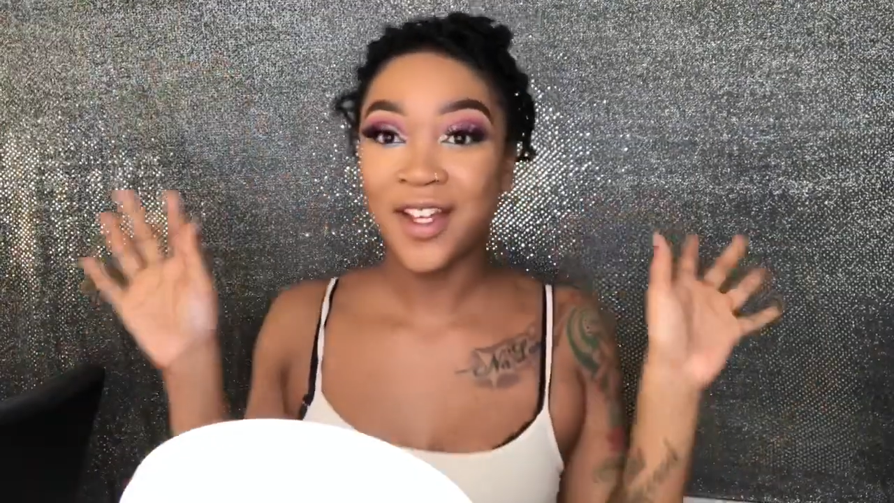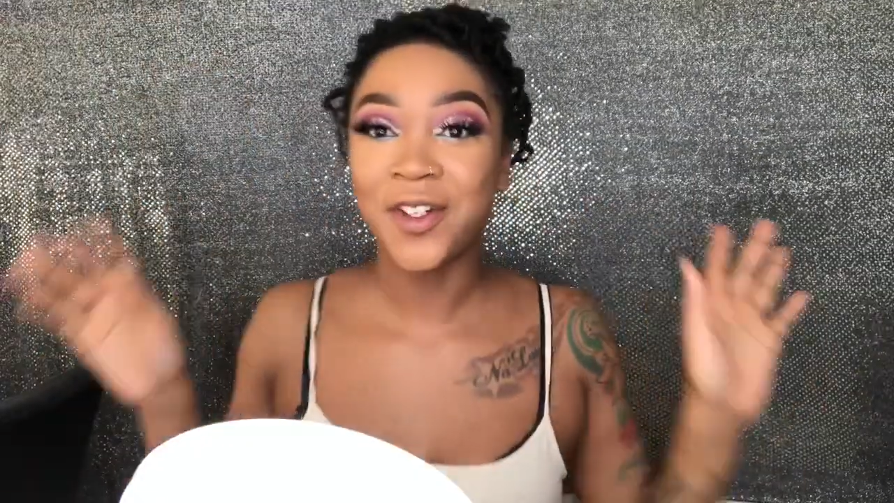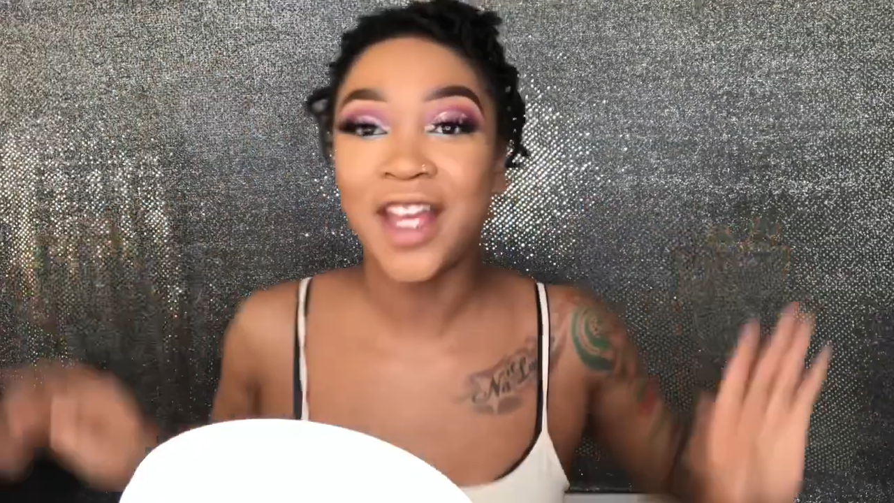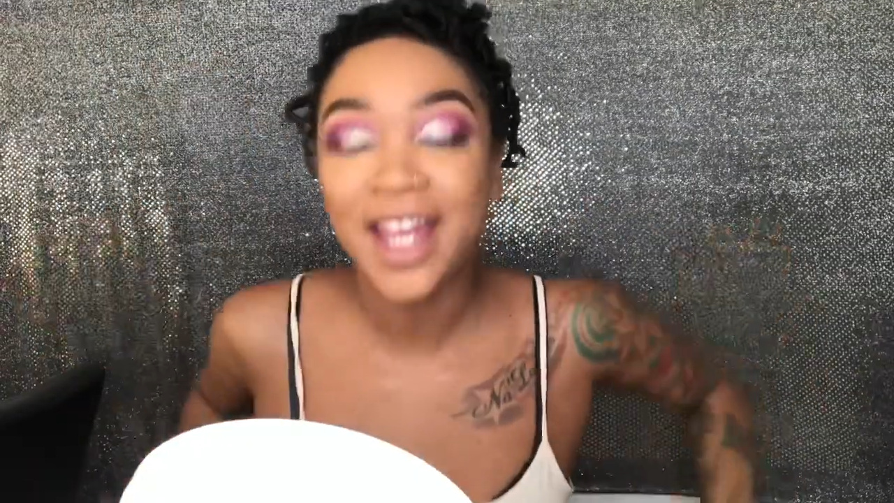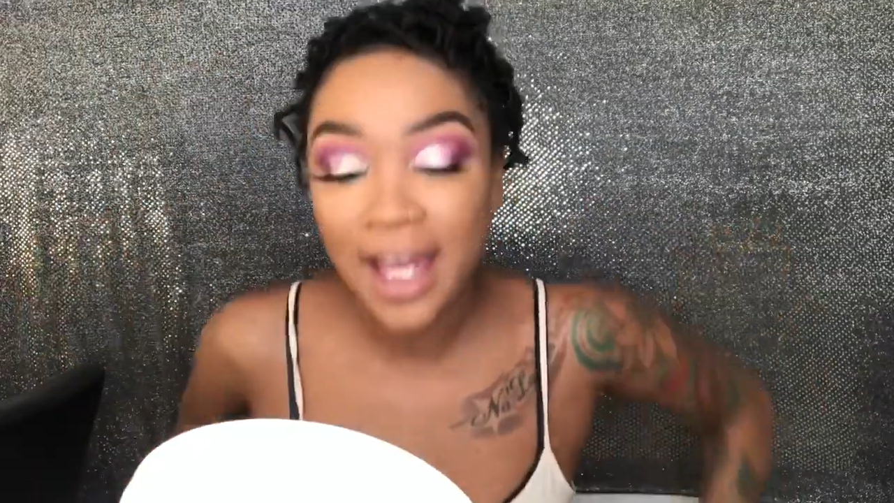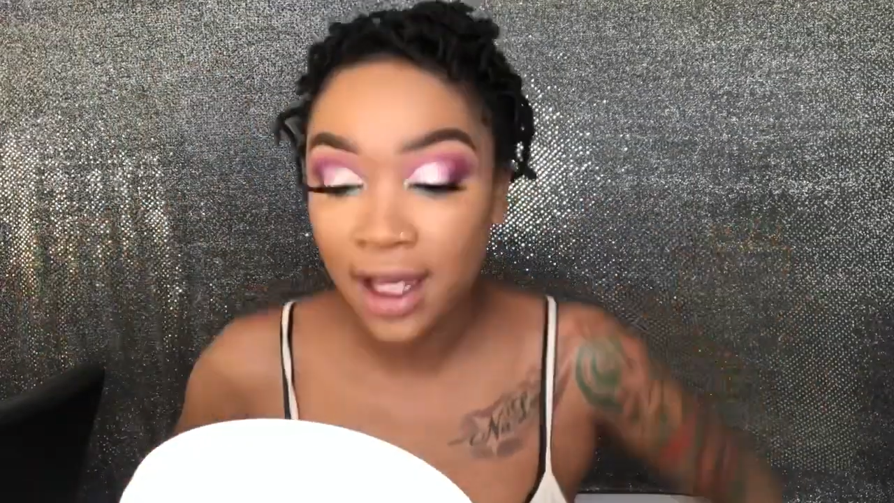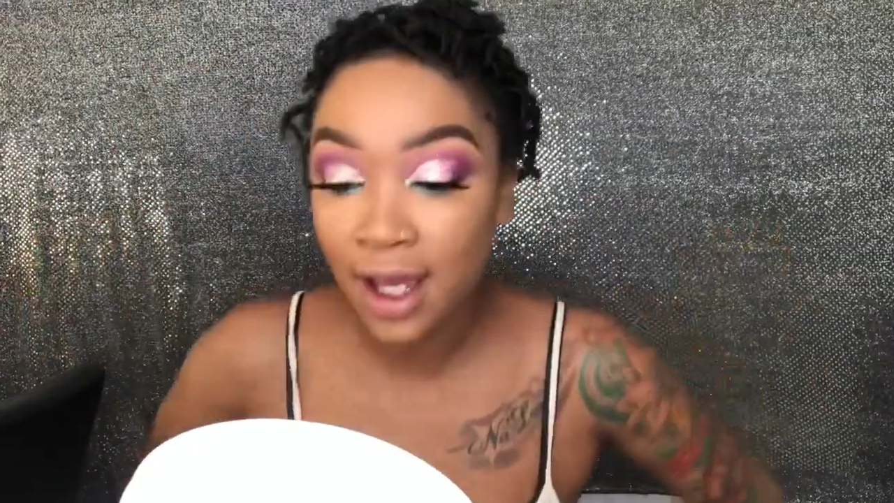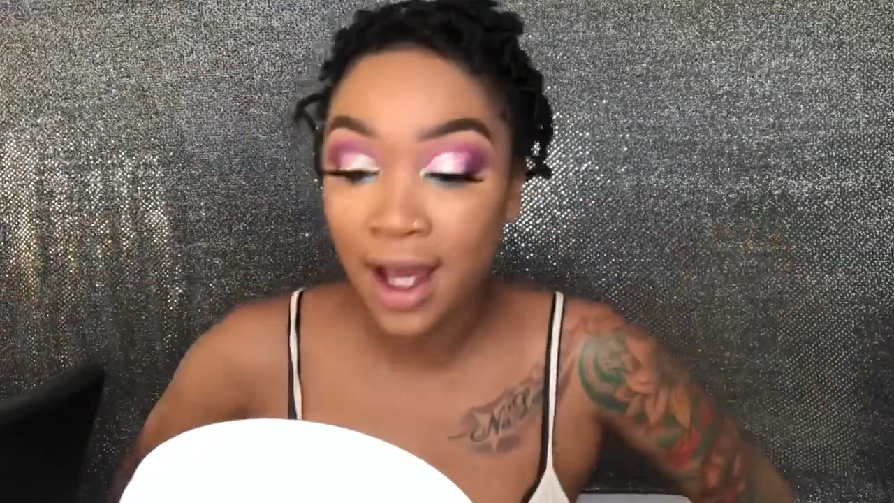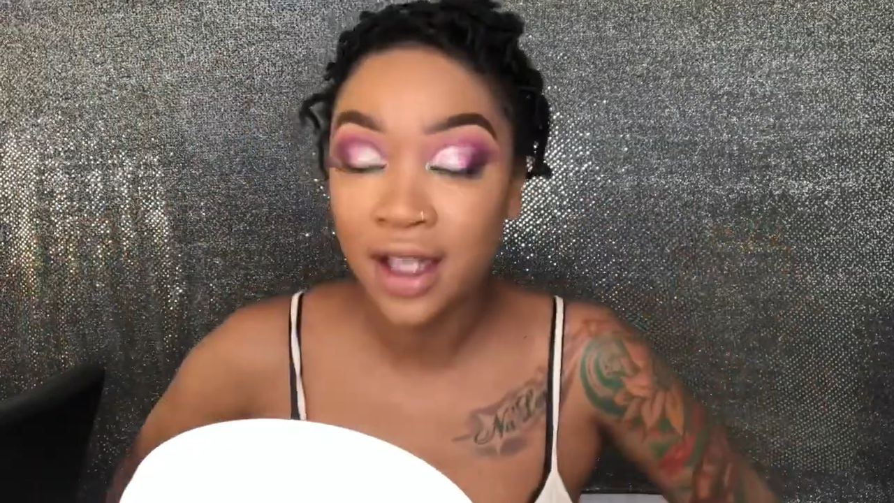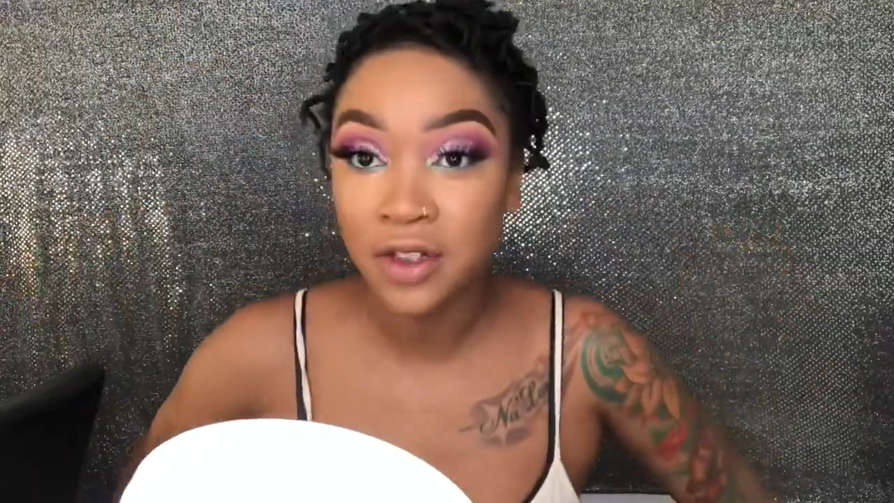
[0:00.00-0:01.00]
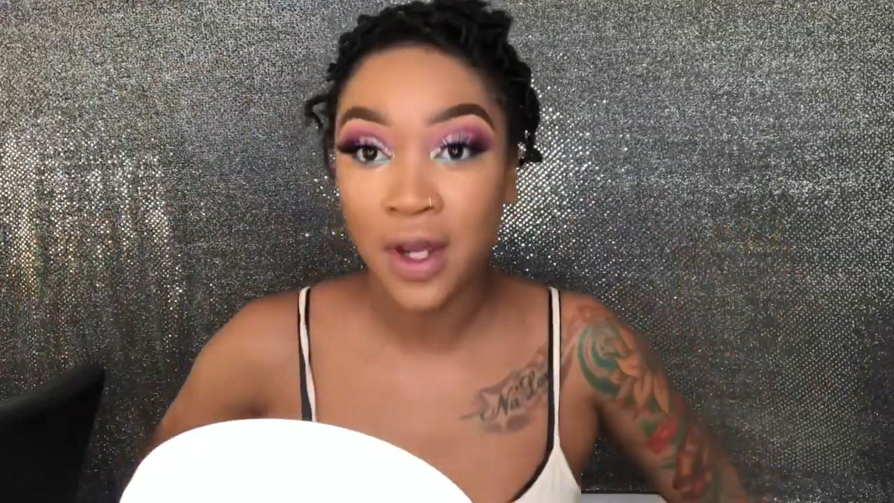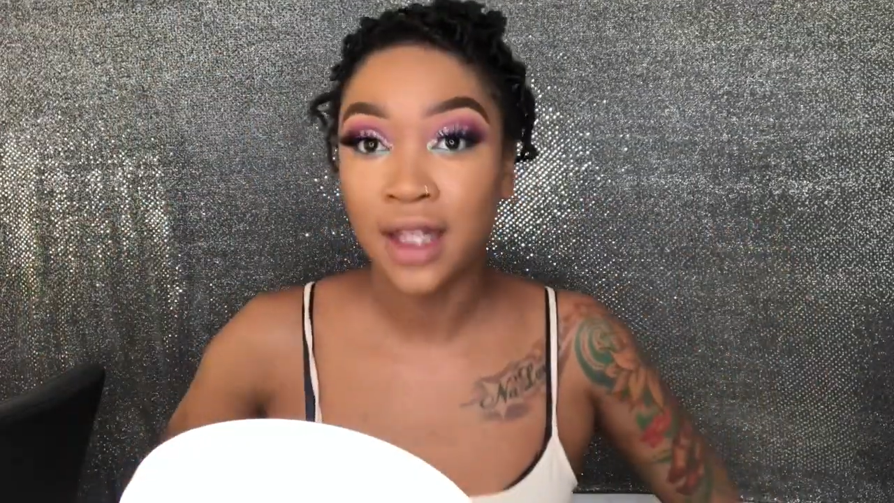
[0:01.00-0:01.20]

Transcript: Okay, hey guys, so I